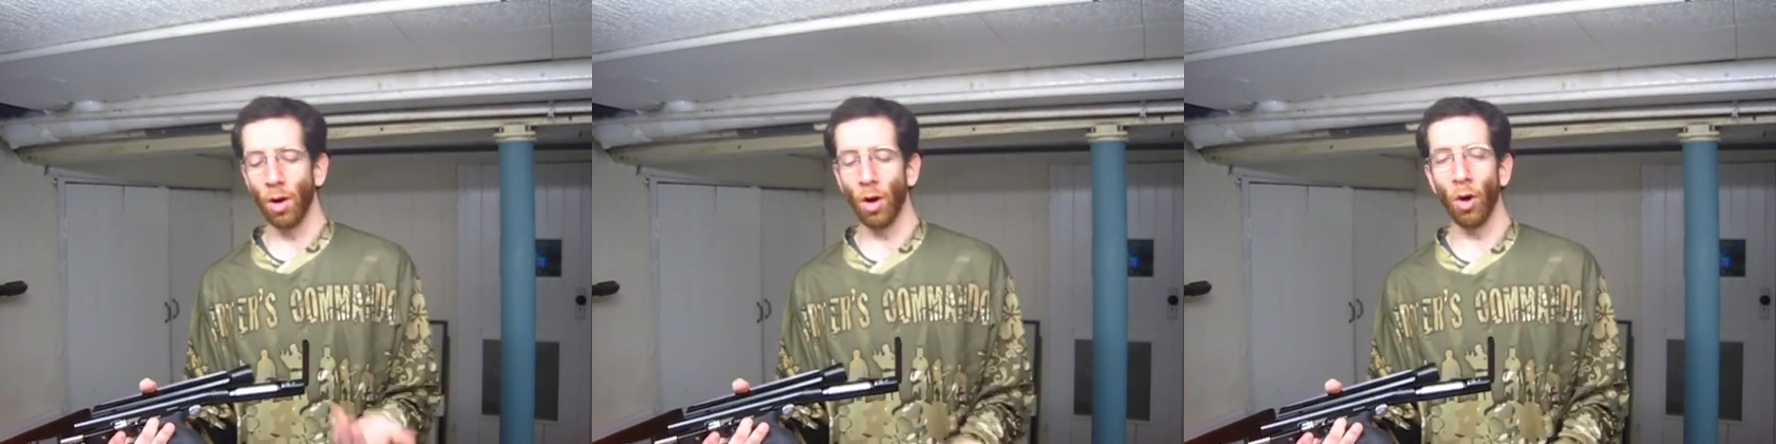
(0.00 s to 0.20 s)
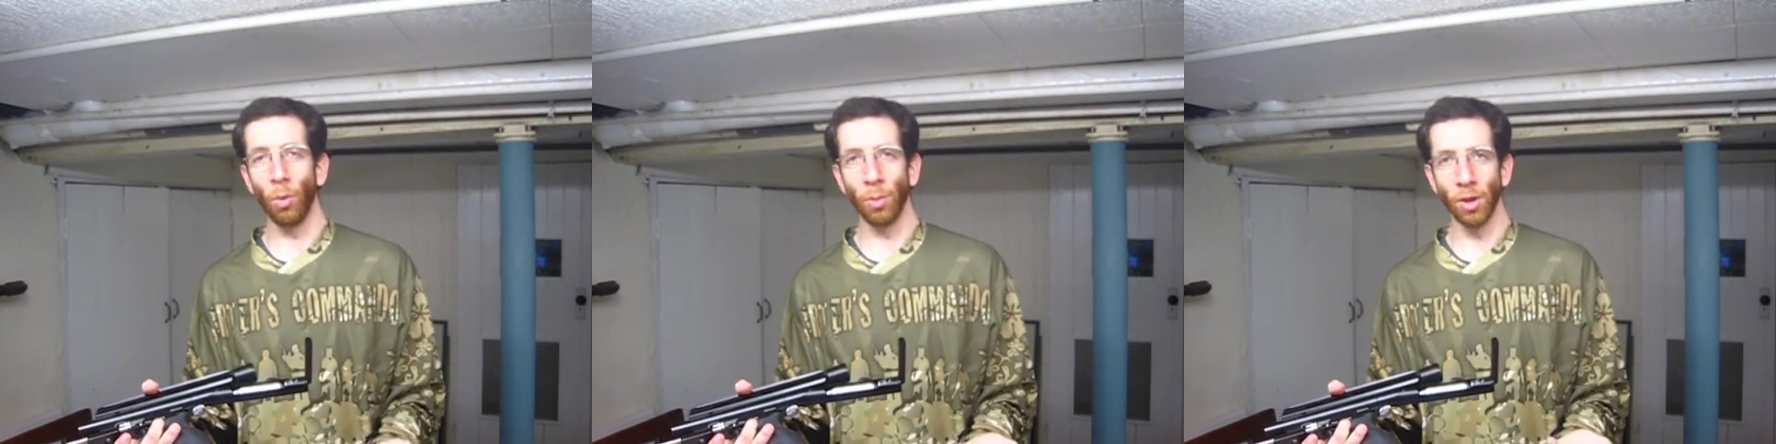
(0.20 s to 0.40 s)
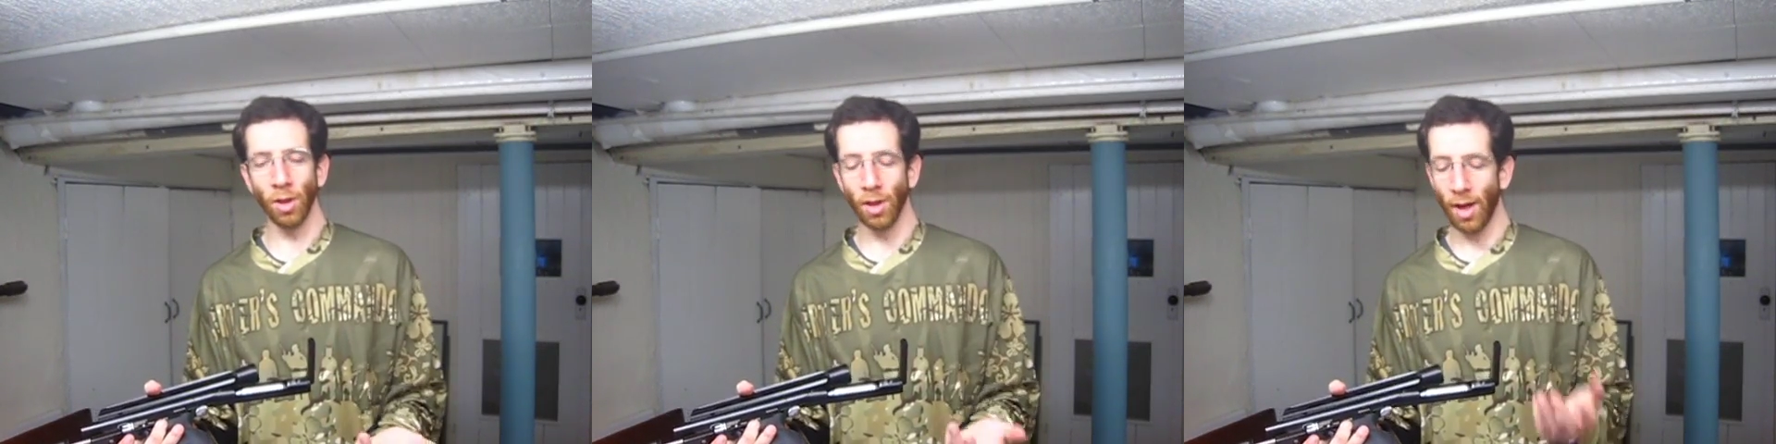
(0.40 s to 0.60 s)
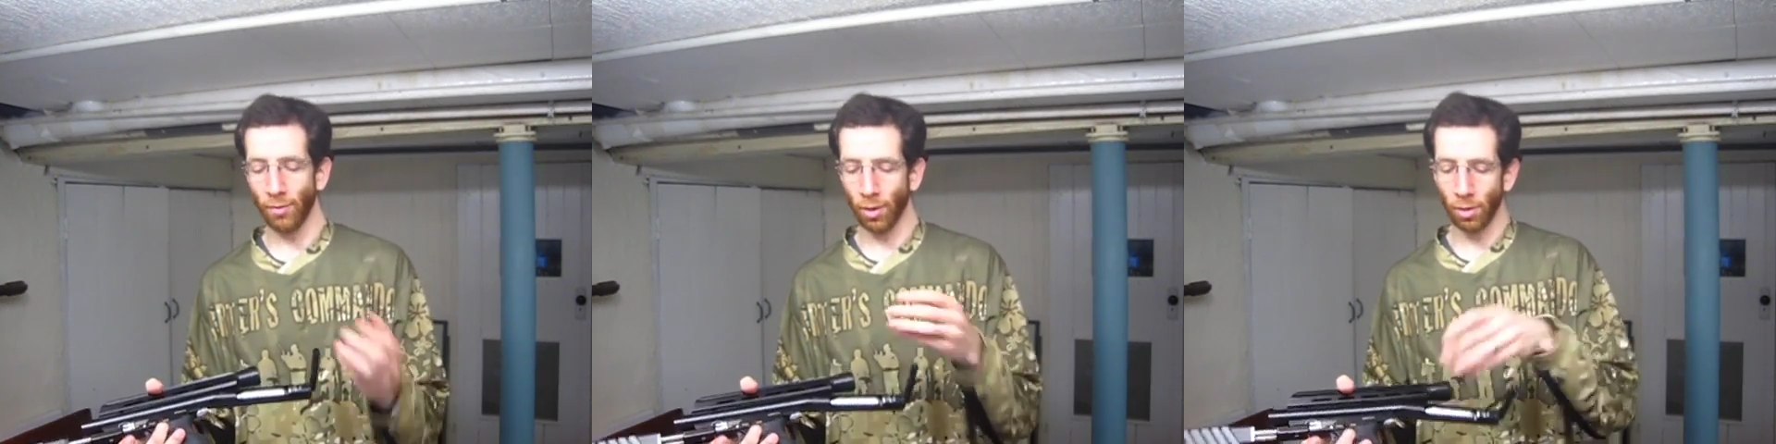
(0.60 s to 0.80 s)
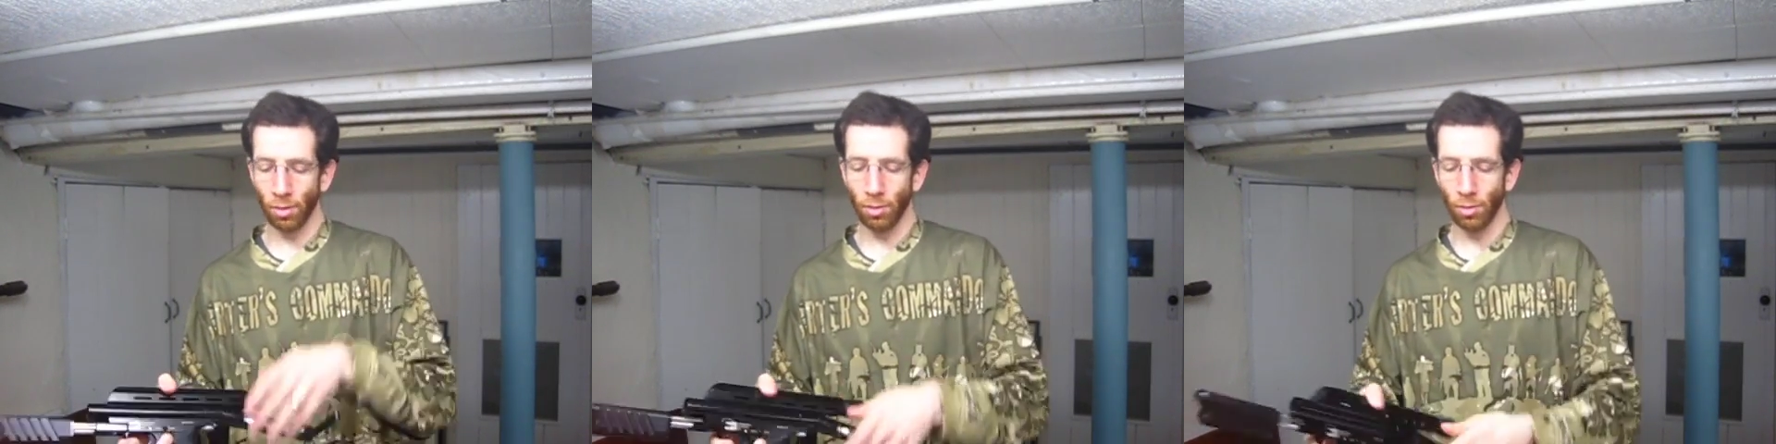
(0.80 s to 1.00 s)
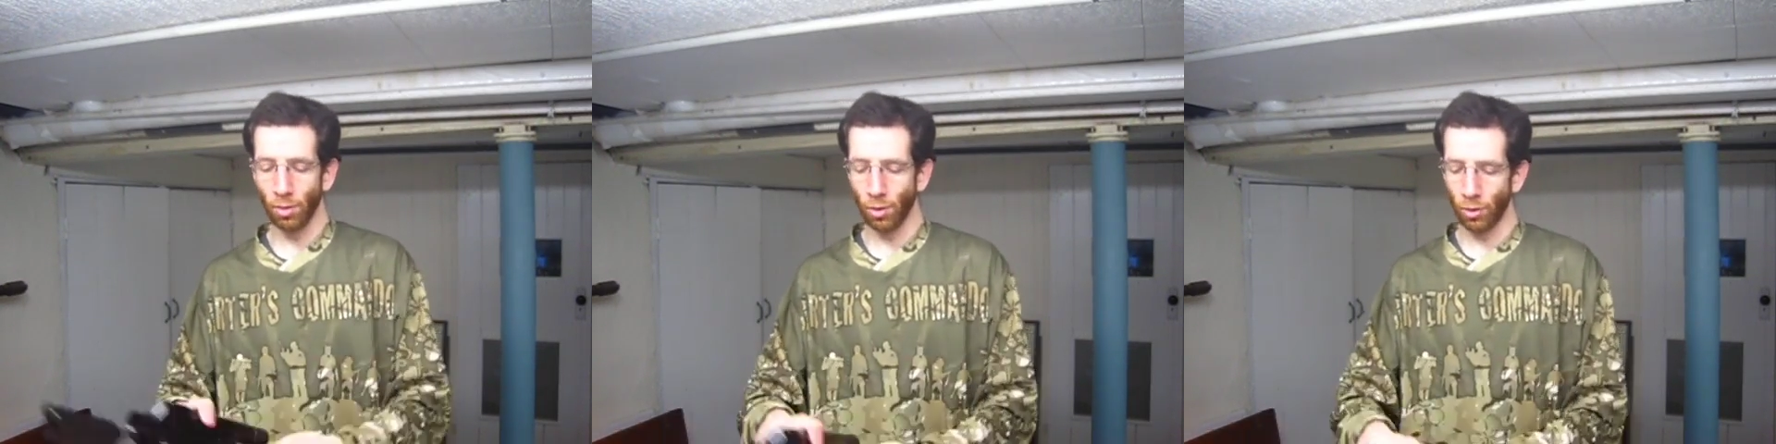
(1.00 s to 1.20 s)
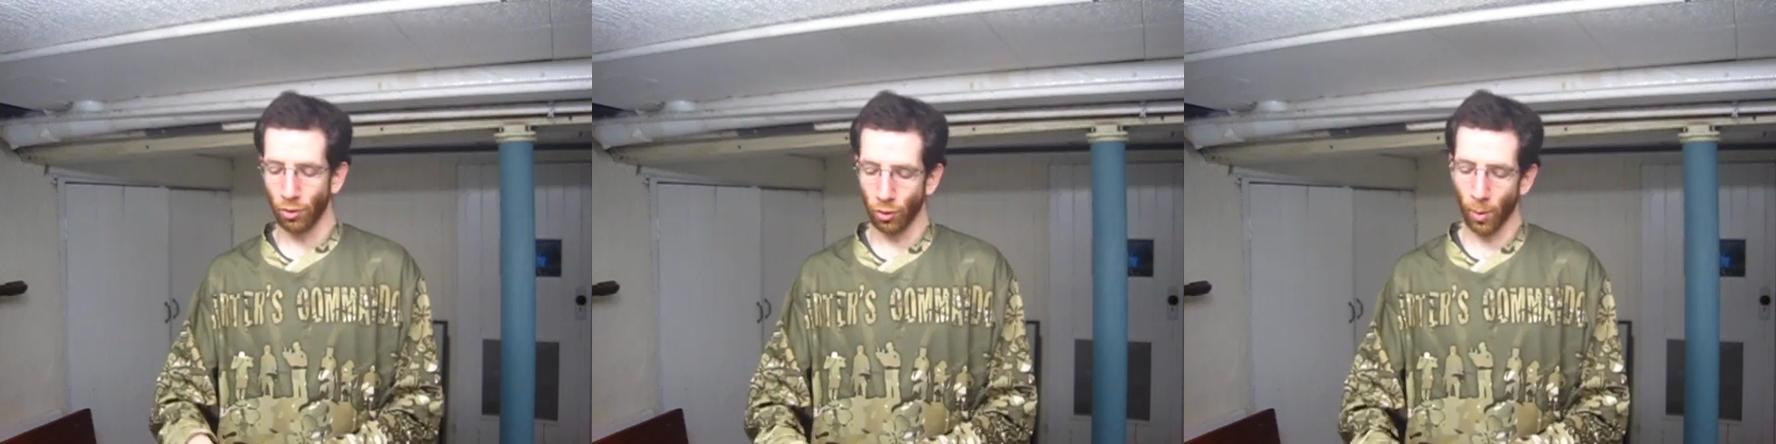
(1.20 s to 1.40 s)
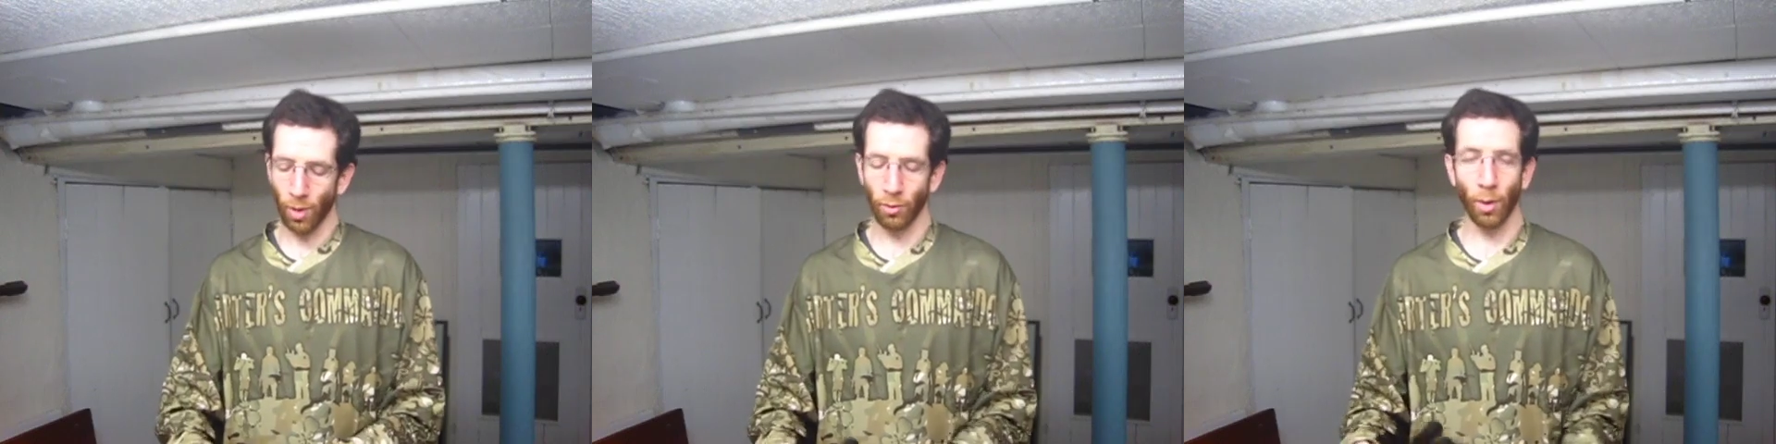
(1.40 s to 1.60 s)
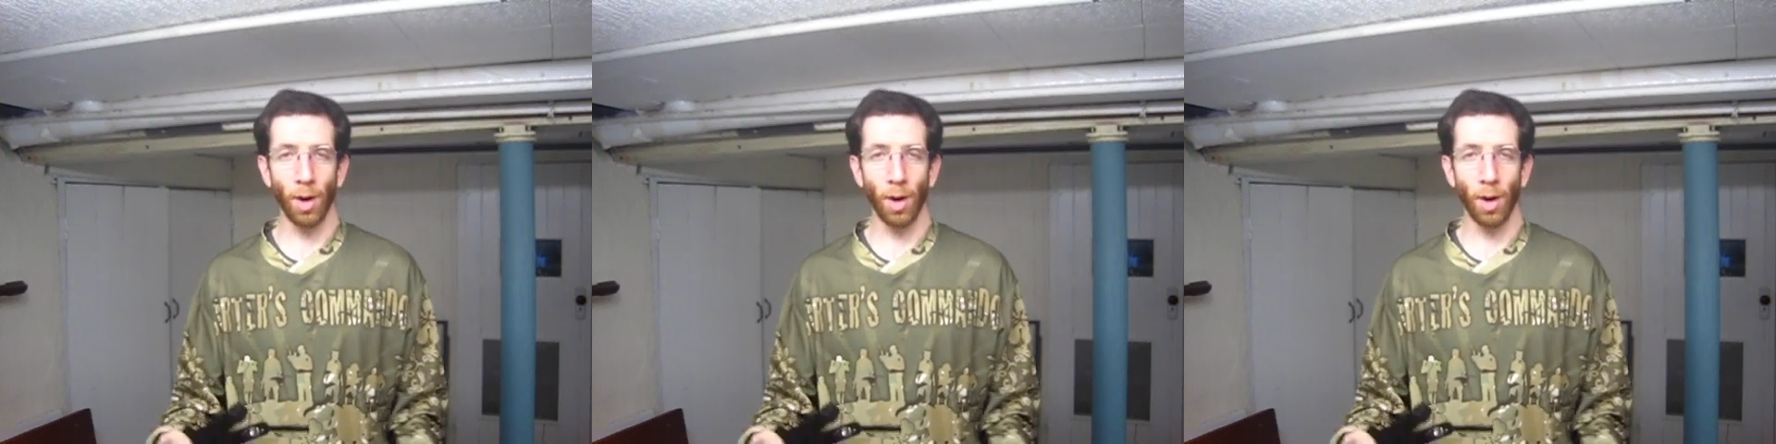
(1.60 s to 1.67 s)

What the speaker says: Open the lever, 12